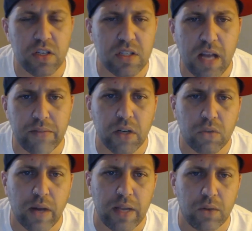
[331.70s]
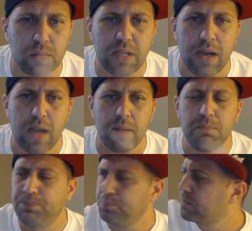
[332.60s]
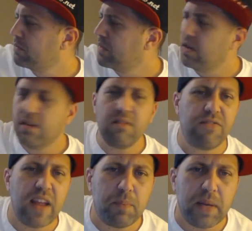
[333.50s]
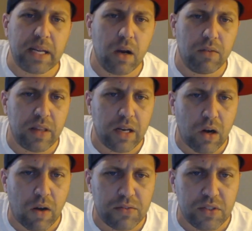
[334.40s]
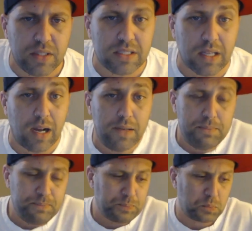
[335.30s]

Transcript: Just having a great old time, vaping over there off to the side.